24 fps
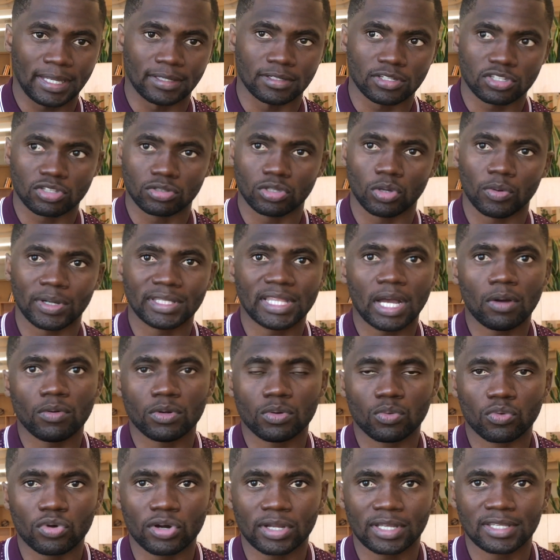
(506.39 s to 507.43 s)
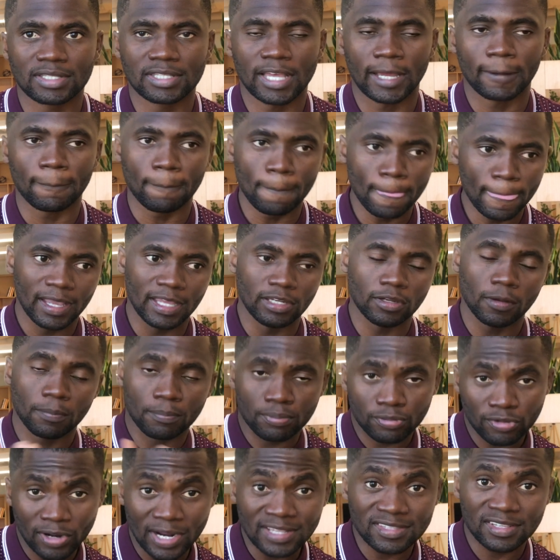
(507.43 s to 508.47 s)
So the way that would work is that in the
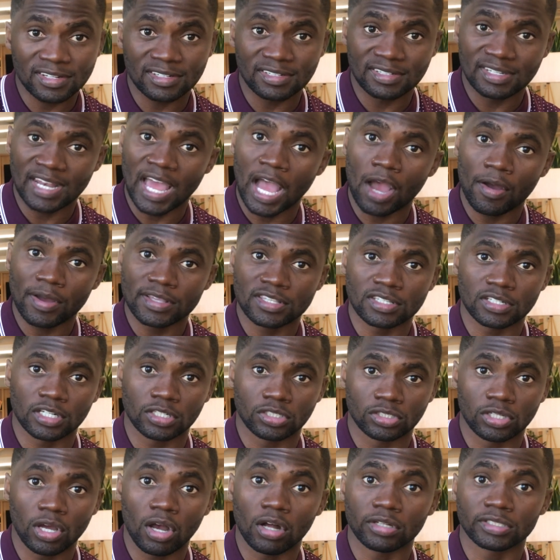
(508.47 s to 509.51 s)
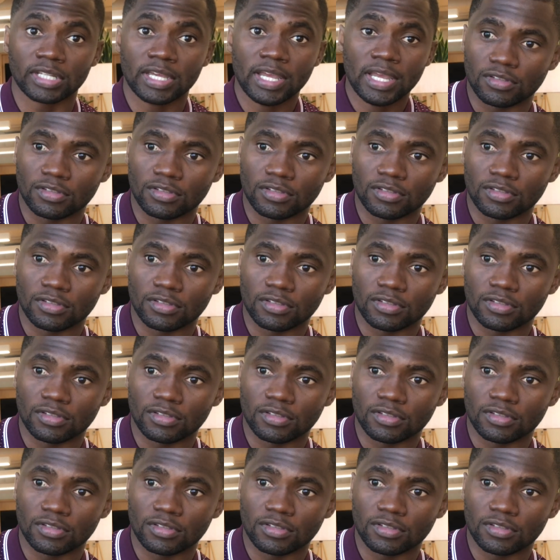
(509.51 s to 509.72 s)
present now as an adult,